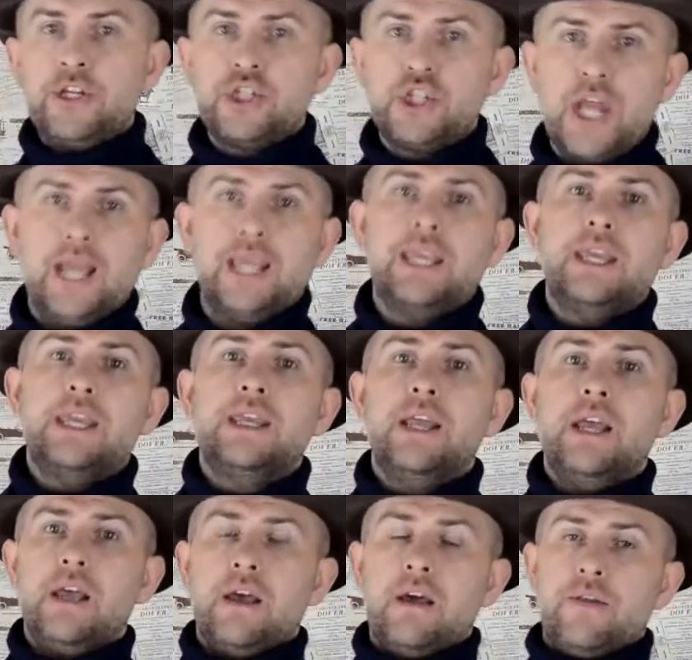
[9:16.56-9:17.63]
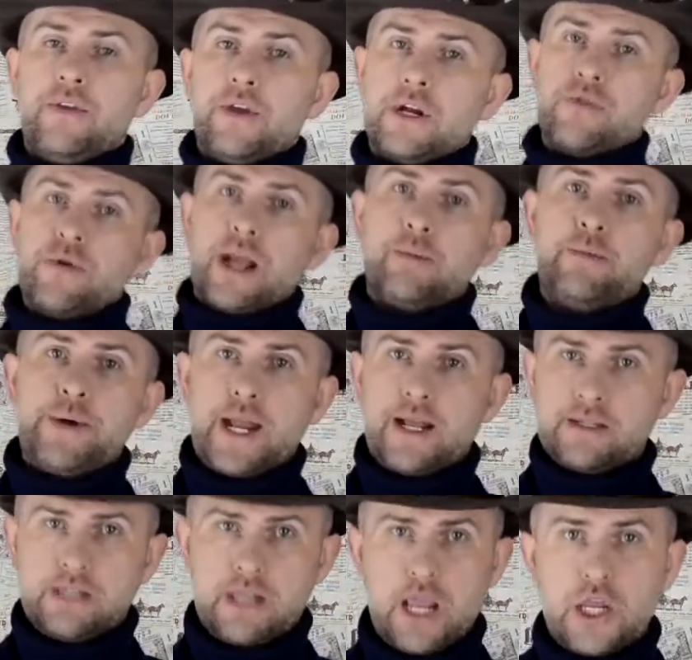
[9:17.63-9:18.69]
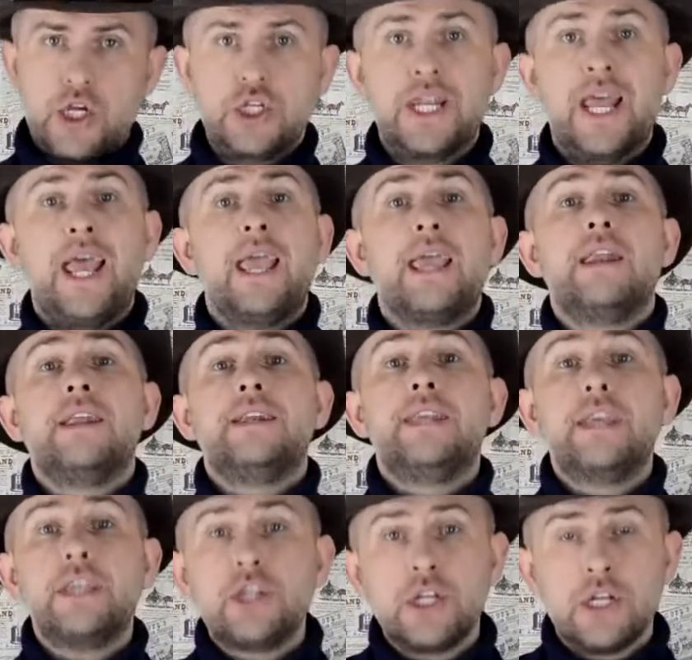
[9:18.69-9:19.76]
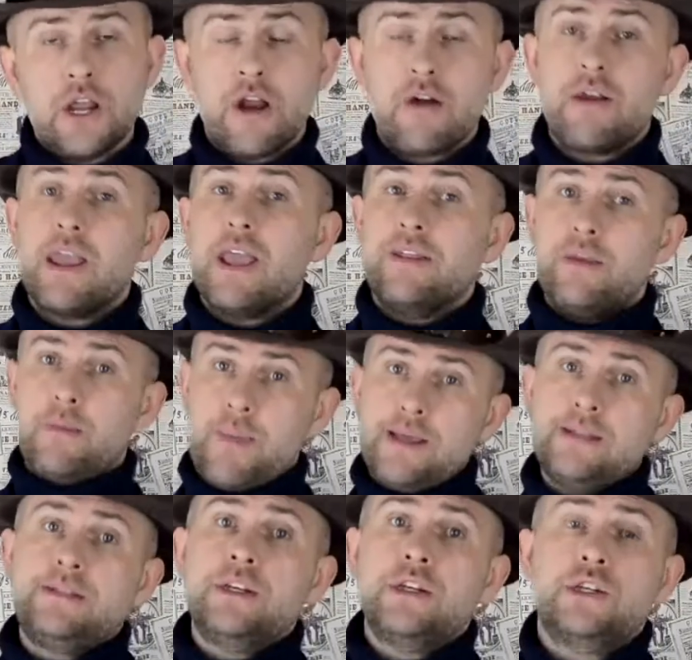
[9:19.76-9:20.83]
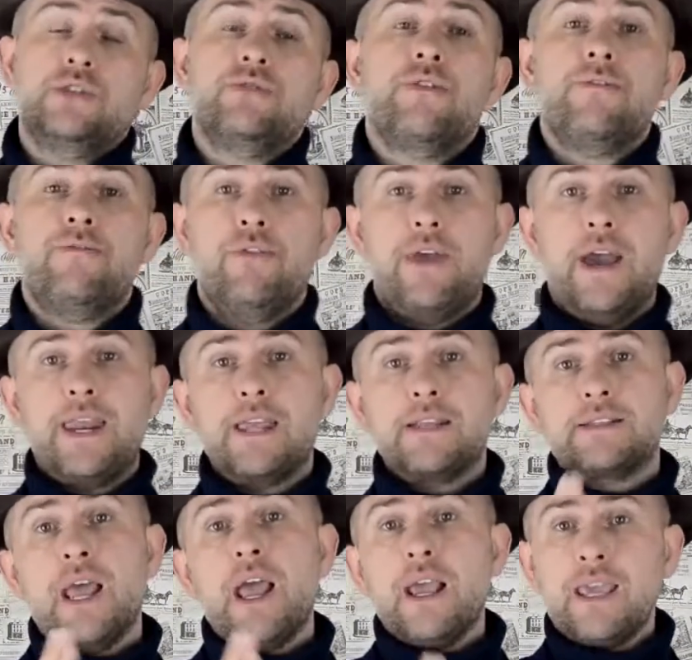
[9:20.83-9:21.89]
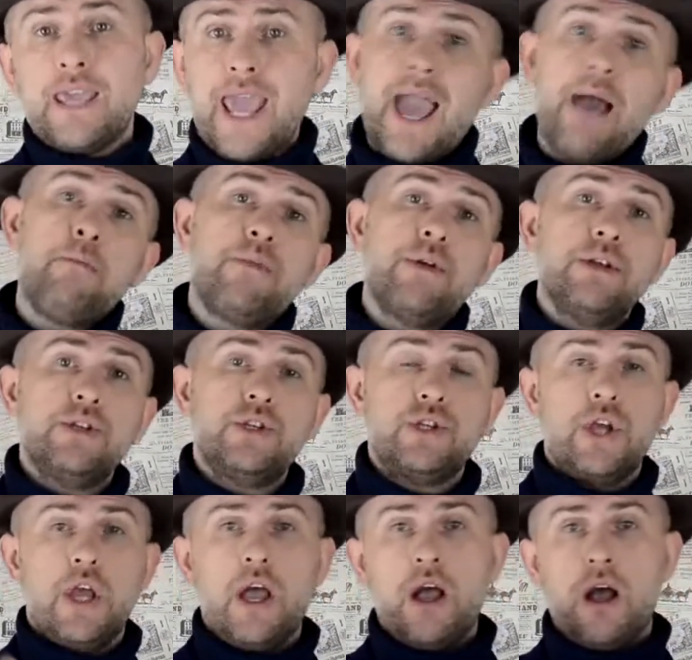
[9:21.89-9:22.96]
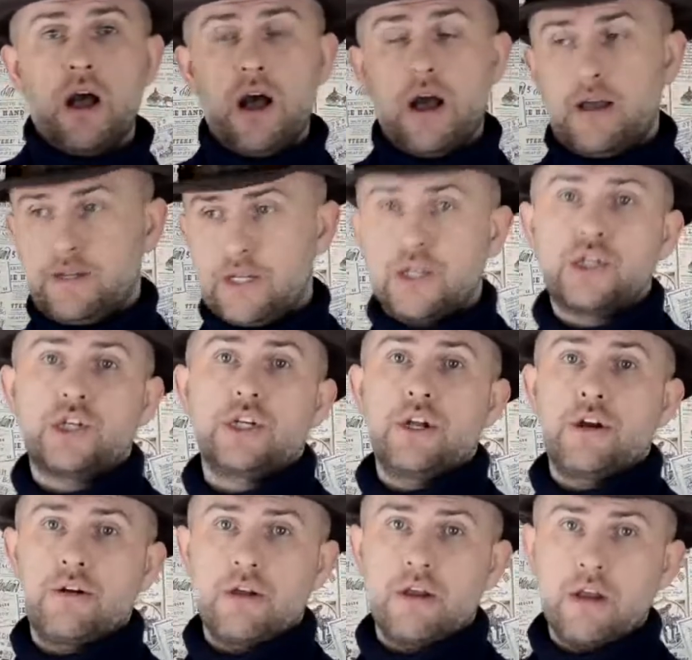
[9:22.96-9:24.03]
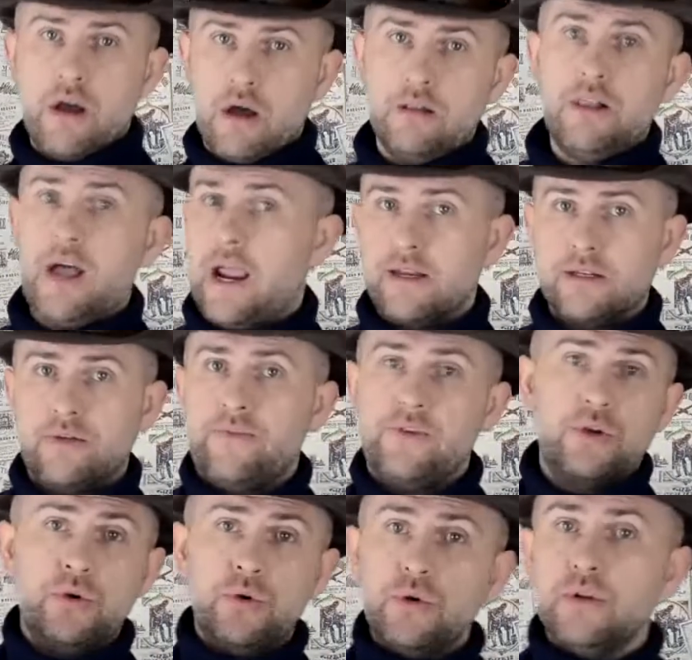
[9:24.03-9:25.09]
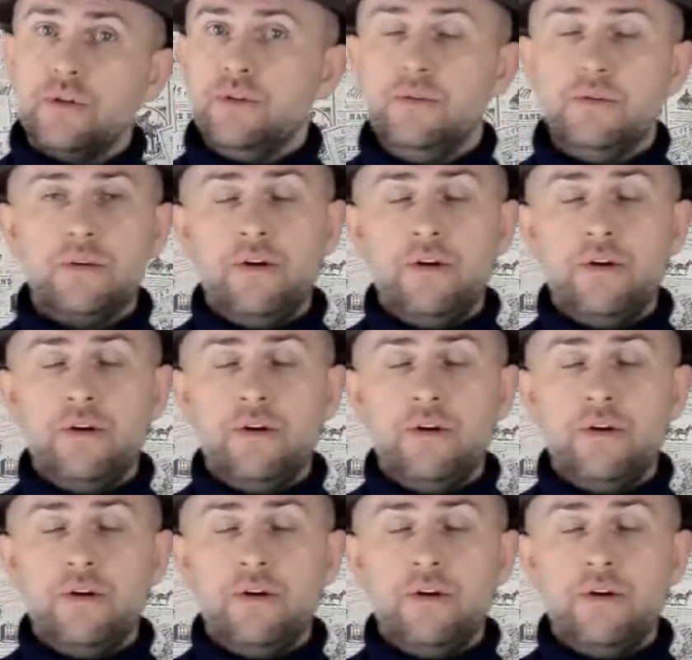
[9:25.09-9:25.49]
checking the correct pronunciation in a dictionary, and the best dictionary for that is Cambridge Dictionary online. So if you Google